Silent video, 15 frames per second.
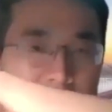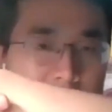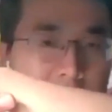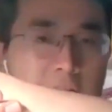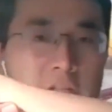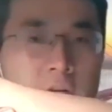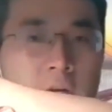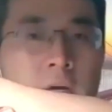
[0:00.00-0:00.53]

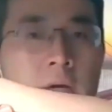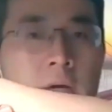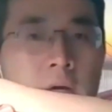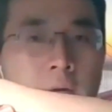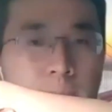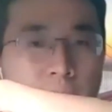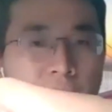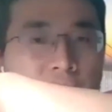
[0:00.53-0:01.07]
stage
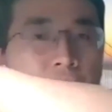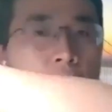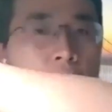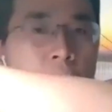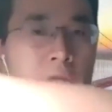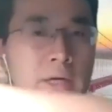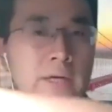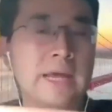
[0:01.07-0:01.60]

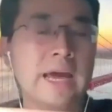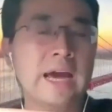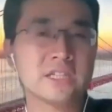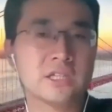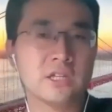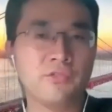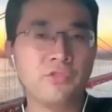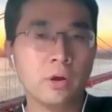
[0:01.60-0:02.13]
before the
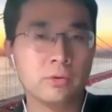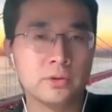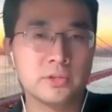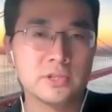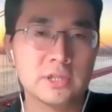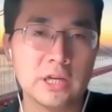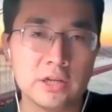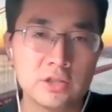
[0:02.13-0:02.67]
attach the
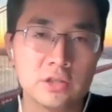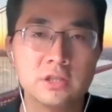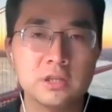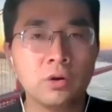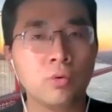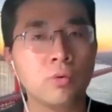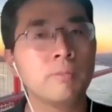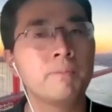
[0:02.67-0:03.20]
following stage.
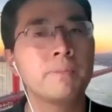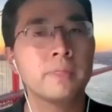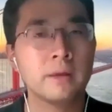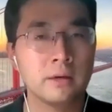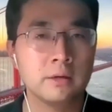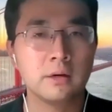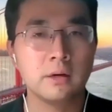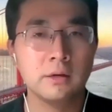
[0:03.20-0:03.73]
So
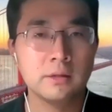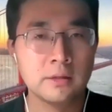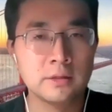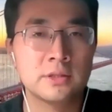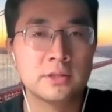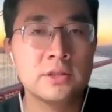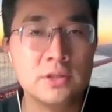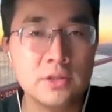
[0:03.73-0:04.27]

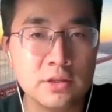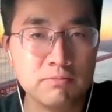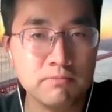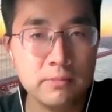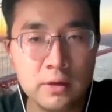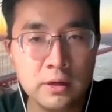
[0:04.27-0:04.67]
this